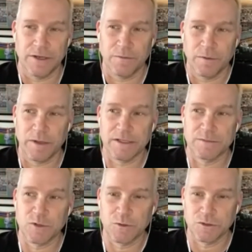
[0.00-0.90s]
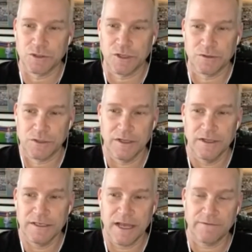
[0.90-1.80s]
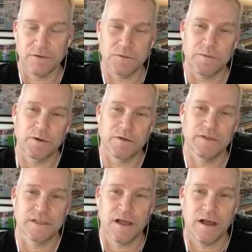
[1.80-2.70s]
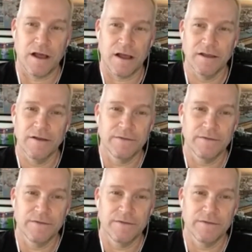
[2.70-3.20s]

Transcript: You know, we're playing some cool shows Denver's with Murphy's Law,